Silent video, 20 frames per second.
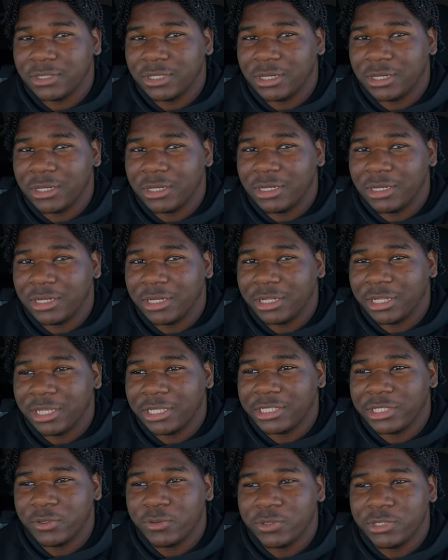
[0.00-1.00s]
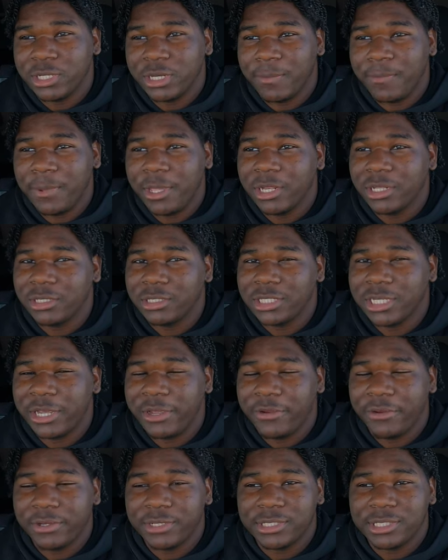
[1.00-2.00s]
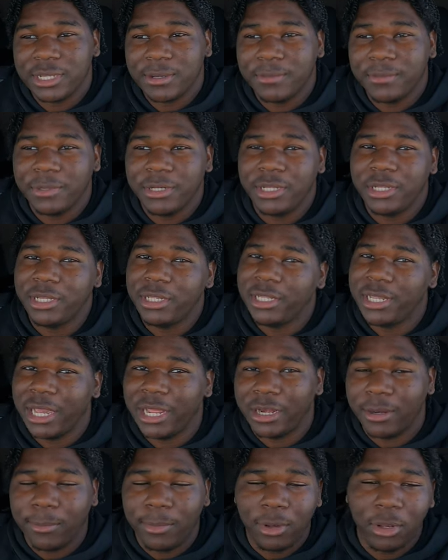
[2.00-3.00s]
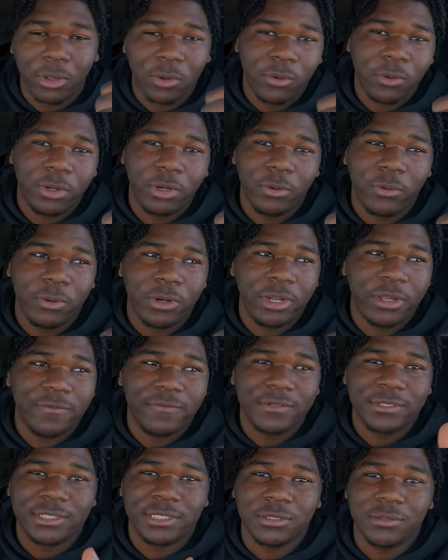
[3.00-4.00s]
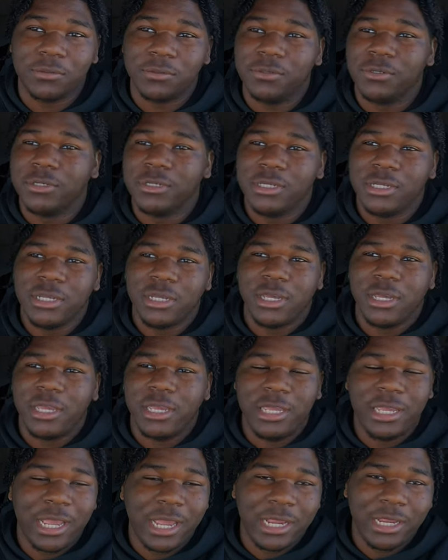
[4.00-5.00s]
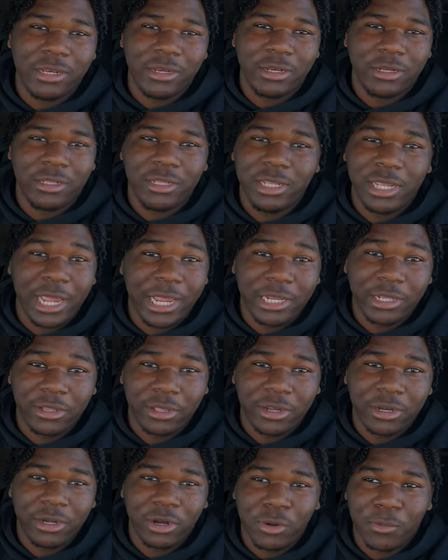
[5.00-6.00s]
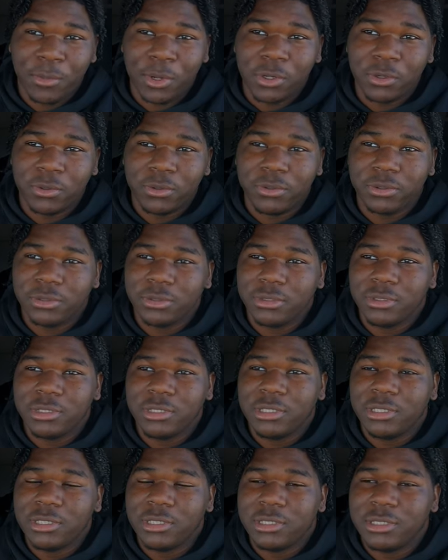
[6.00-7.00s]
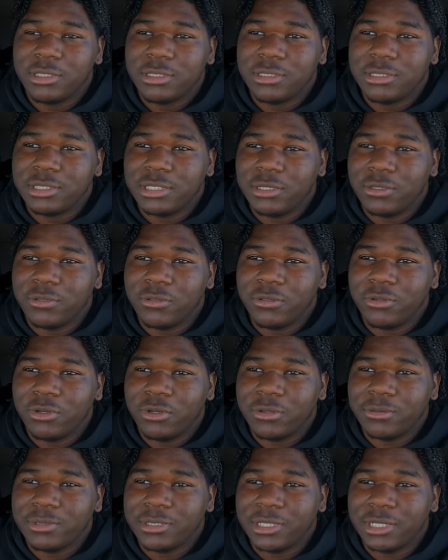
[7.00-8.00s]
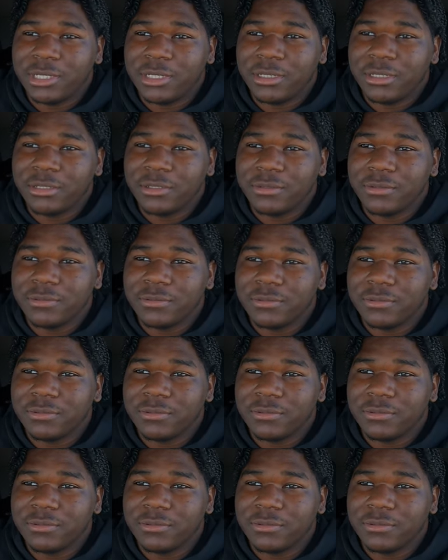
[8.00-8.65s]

uh, I guess he was in the military or something, and he got deployed or whatever. So he ain't he ain't there no more. So you know what I'm saying.